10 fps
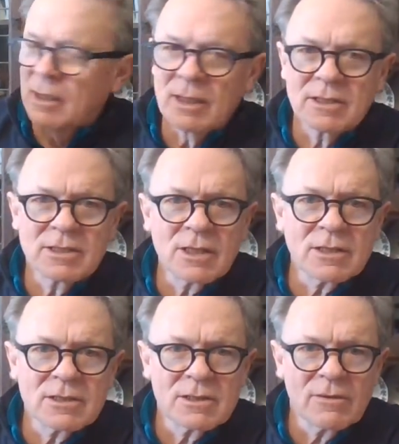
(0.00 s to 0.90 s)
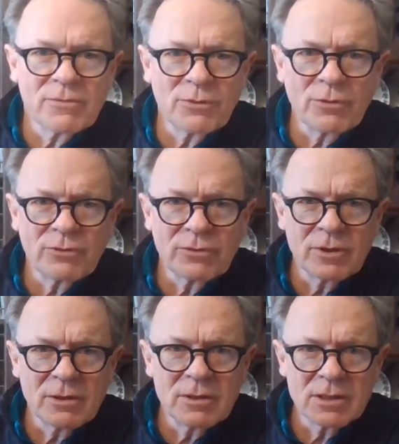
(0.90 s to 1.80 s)
At
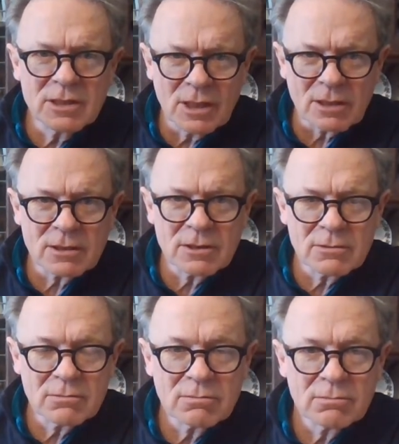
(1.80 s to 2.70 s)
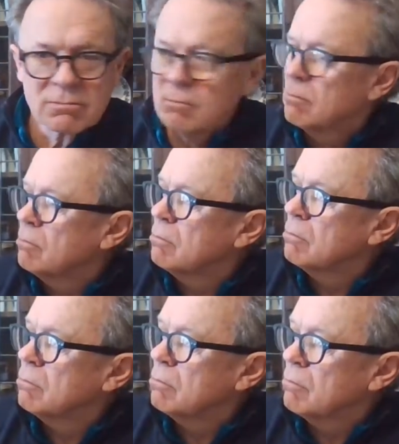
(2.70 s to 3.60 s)
6:56,
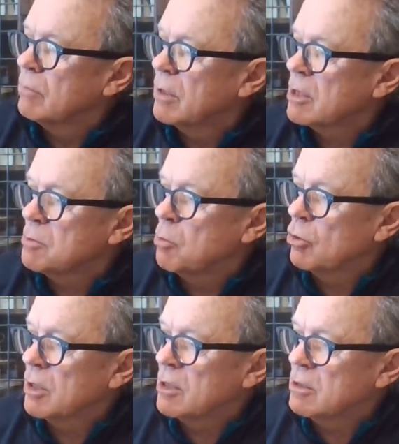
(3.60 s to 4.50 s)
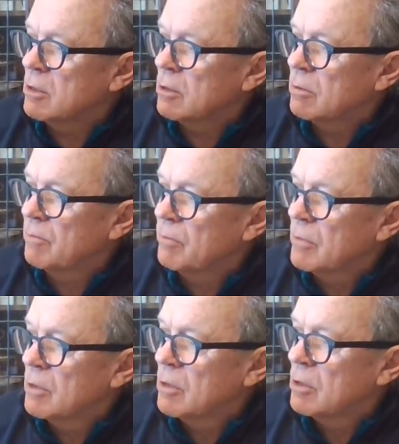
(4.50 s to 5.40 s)
the next morning he did it.
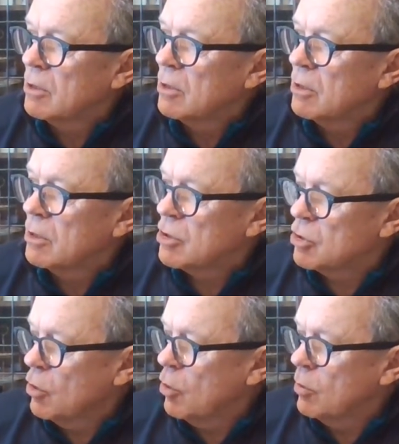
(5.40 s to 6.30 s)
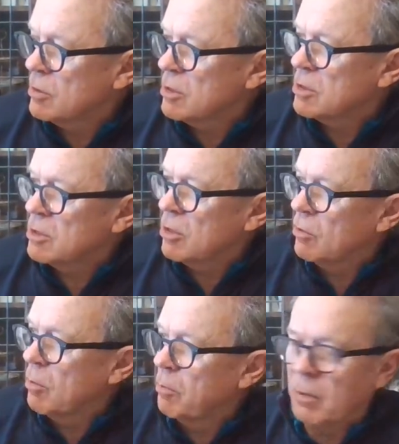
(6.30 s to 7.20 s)
It sure was a
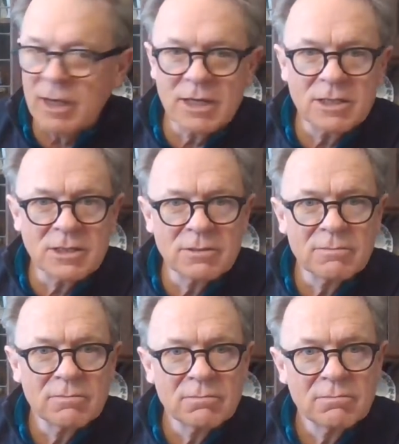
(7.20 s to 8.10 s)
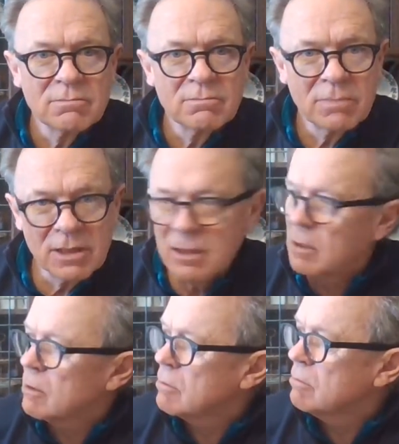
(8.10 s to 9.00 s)
terrible place, but he
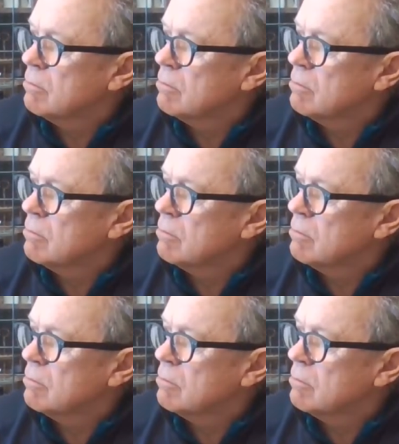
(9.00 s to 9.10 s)
hit it.